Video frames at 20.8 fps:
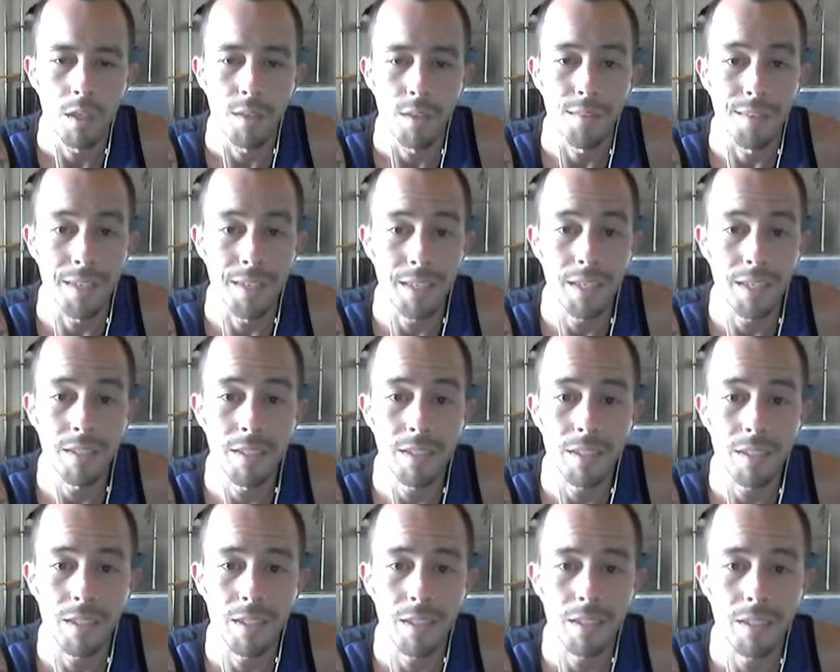
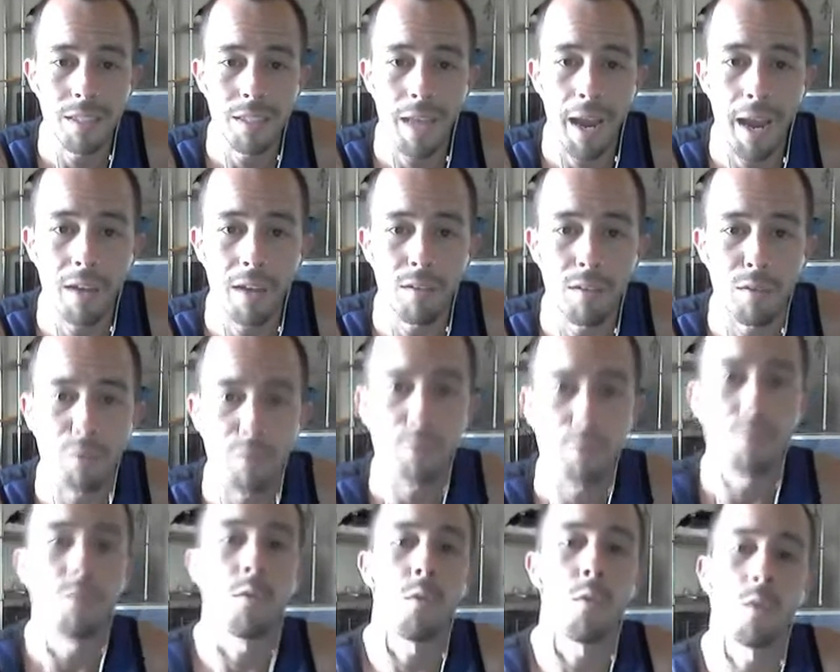These sat
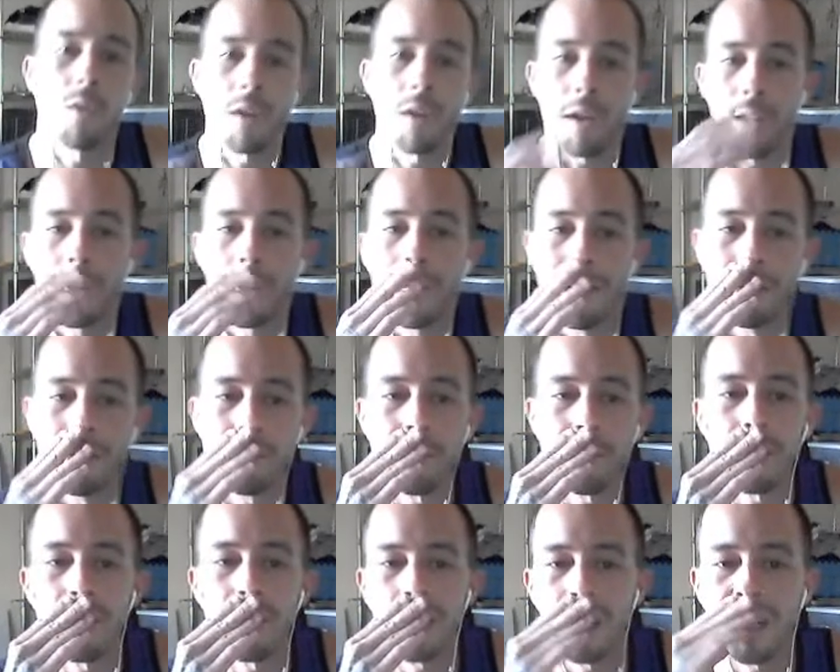
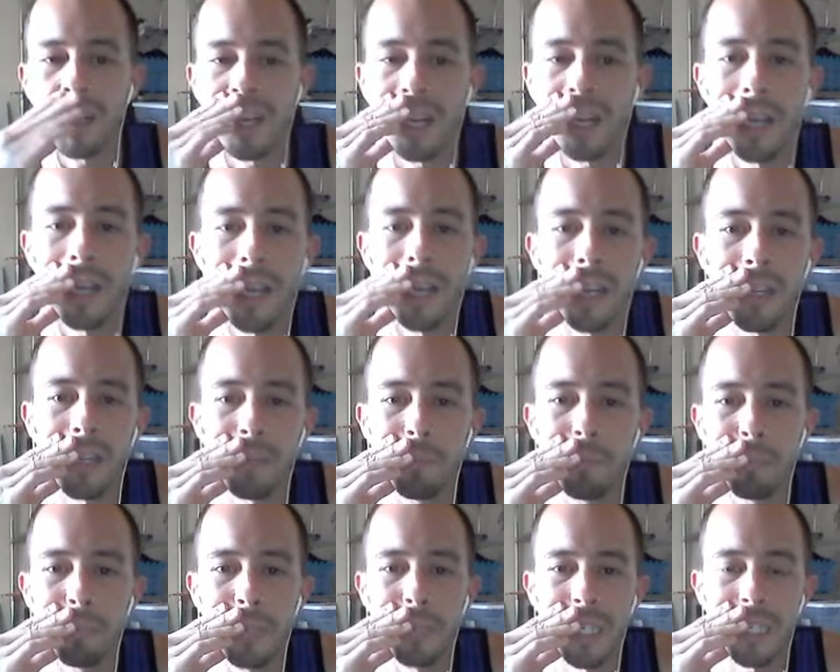forever. I
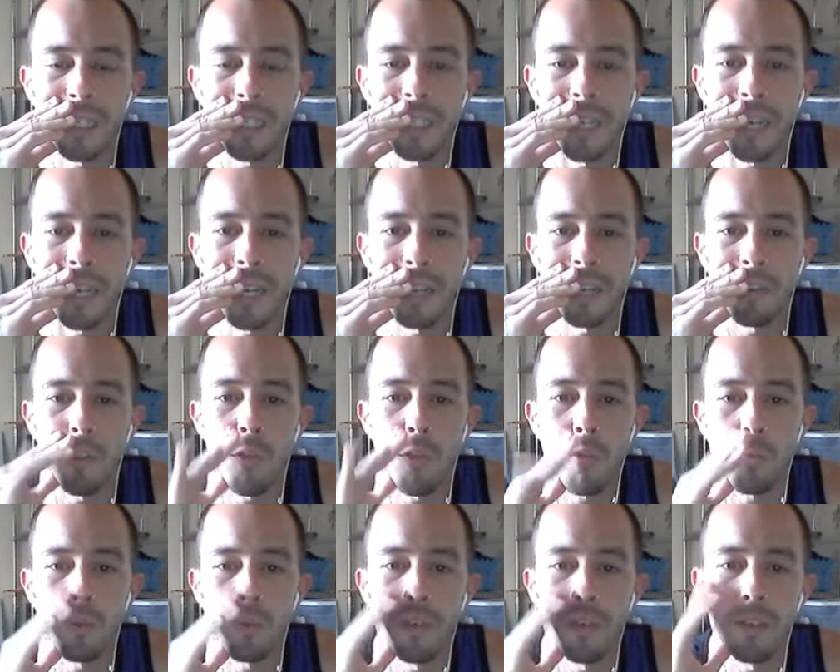had
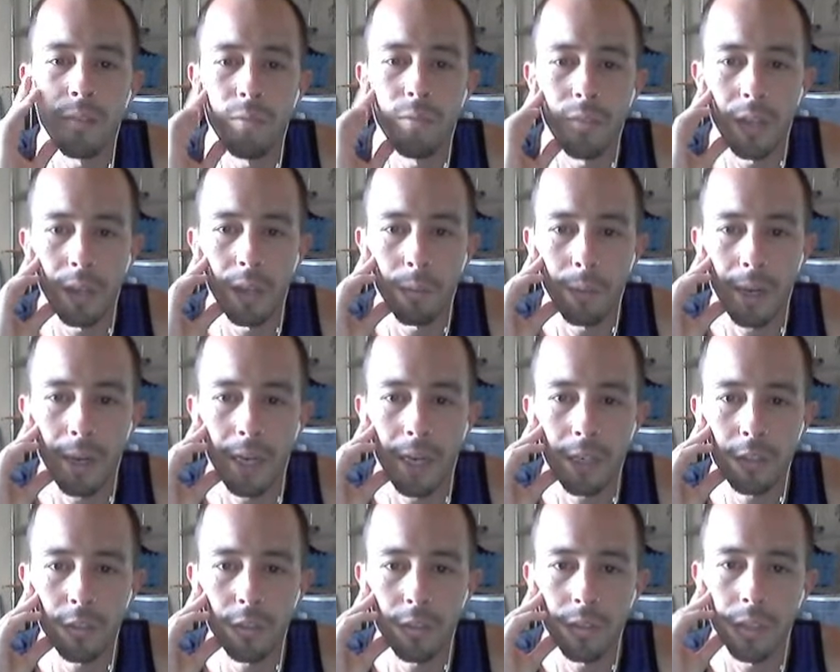3 of them
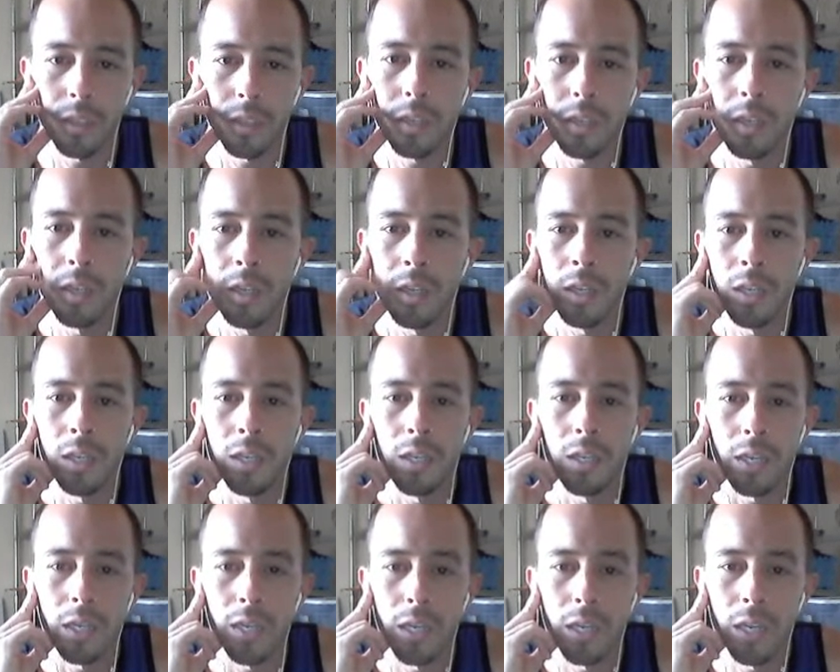actually,
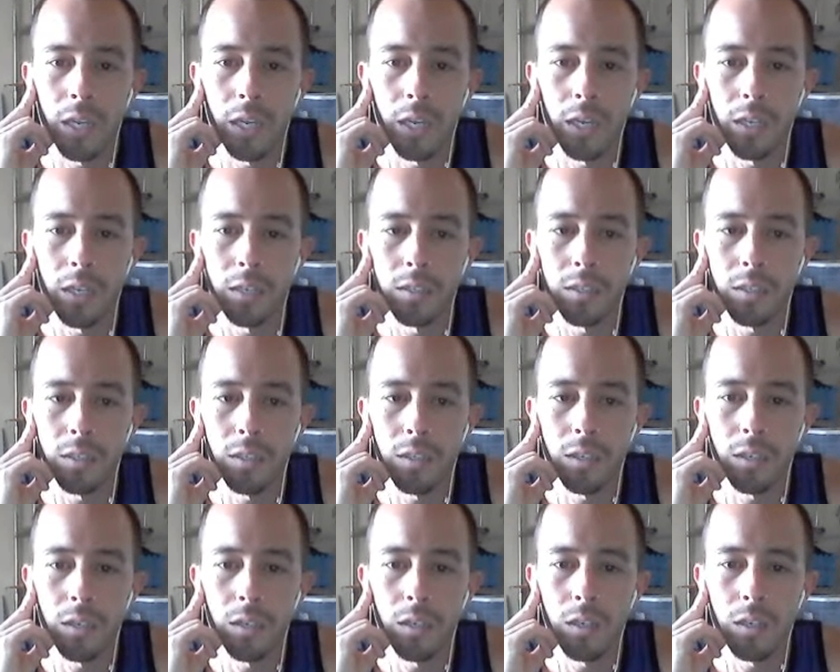and
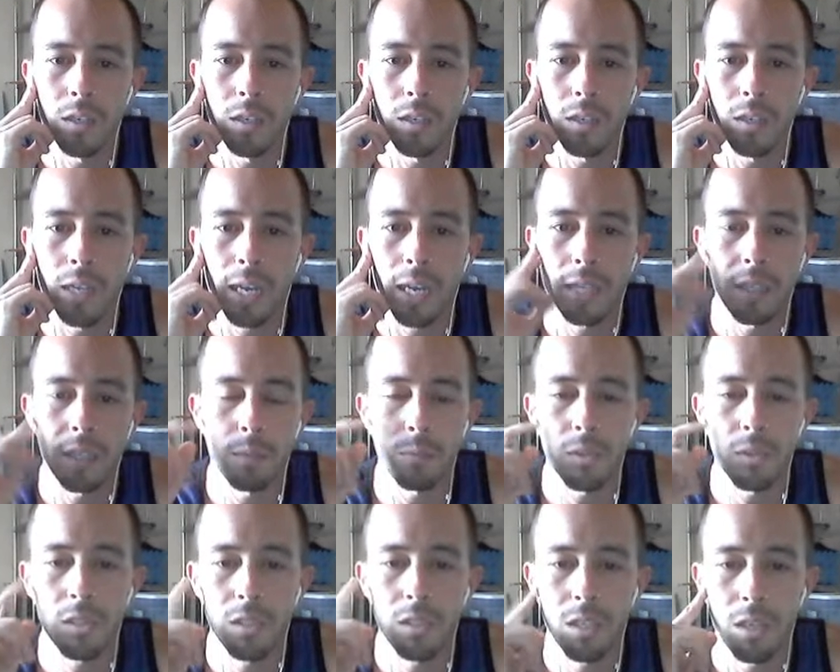had them
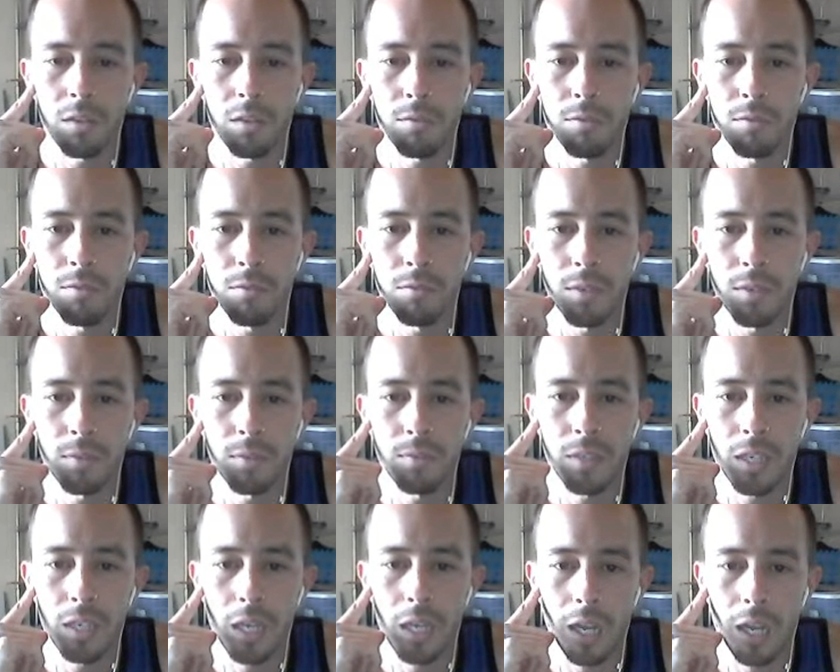listed at
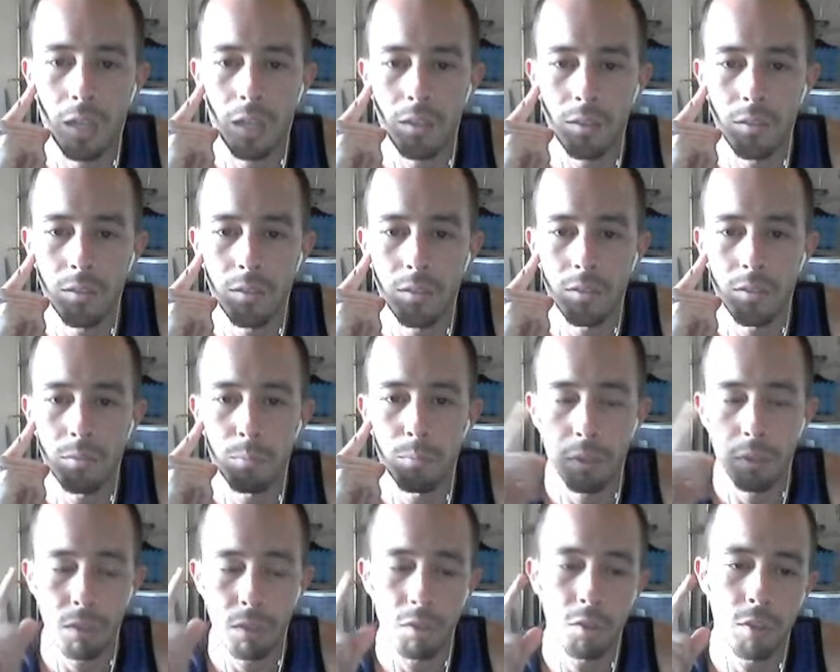$50
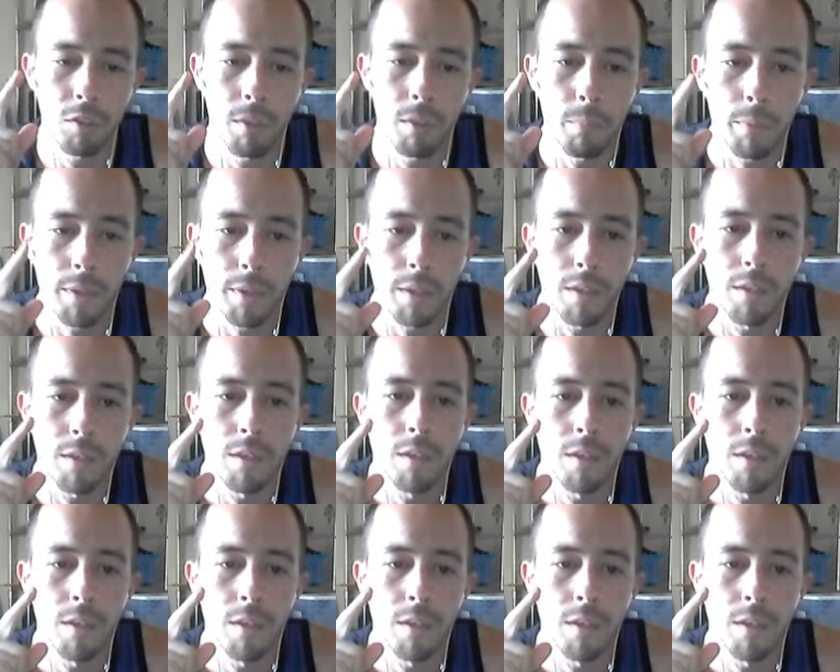plus shipping,